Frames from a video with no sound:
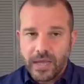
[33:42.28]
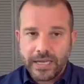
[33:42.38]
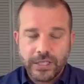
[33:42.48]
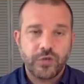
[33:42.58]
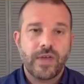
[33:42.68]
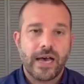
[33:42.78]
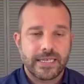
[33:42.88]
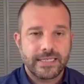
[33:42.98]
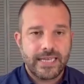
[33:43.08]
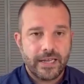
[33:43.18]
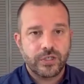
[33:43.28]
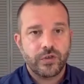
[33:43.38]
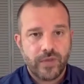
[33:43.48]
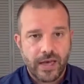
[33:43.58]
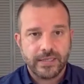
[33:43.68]
in 2010,
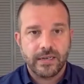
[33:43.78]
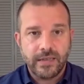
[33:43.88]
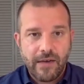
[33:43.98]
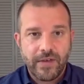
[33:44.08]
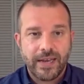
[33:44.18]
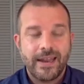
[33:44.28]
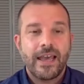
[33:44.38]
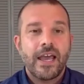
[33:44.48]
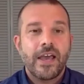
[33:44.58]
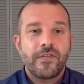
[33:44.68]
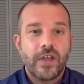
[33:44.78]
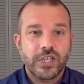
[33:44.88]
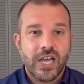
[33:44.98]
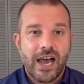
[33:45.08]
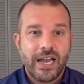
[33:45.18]
2011,
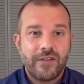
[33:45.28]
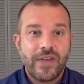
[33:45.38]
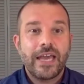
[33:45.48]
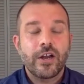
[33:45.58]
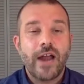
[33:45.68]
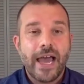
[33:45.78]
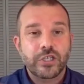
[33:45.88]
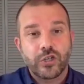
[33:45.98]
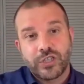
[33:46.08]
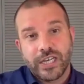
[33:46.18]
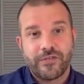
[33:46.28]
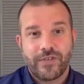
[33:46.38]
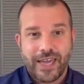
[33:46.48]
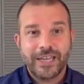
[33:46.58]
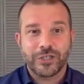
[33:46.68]
there's a kind of international
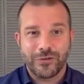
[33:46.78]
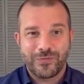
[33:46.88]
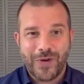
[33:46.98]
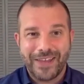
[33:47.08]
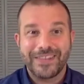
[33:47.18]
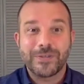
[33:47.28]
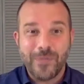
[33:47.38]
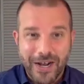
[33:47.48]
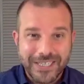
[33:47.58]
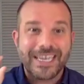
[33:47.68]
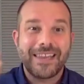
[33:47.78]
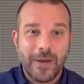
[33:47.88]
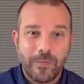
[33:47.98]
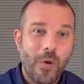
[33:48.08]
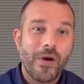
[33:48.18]
justification, right? These monks can
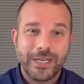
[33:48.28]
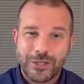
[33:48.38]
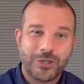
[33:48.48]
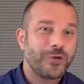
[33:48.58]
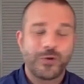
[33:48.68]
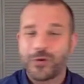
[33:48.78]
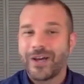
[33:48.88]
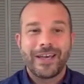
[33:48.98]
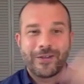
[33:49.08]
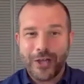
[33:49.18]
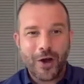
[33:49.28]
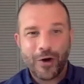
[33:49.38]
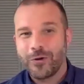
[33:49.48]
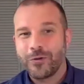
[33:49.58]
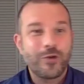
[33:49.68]
then point to,
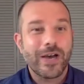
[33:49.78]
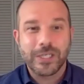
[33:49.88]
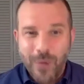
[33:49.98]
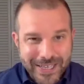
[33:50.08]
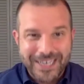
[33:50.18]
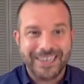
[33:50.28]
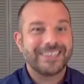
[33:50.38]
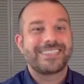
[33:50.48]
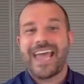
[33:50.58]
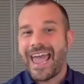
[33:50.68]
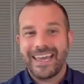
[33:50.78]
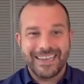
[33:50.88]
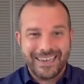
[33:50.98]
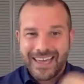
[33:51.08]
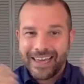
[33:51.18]
US presidents
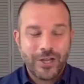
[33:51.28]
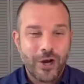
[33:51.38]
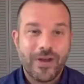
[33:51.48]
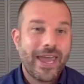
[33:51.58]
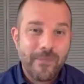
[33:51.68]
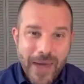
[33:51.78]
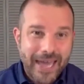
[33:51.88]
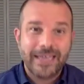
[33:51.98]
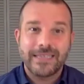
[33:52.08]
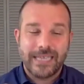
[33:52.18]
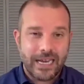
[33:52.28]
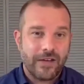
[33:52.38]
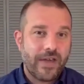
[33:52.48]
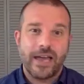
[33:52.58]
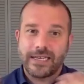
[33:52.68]
and, campaigns in
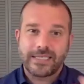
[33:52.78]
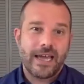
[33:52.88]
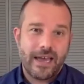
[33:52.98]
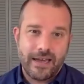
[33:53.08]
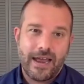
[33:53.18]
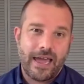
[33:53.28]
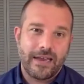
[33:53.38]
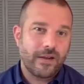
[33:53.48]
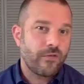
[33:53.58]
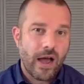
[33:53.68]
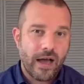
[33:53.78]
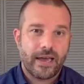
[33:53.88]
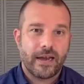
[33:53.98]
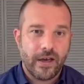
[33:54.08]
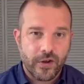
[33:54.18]
Afghanistan and Iraq
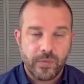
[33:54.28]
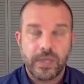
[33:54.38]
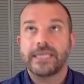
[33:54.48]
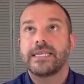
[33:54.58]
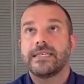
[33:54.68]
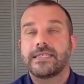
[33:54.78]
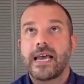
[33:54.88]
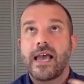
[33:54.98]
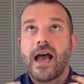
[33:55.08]
and other places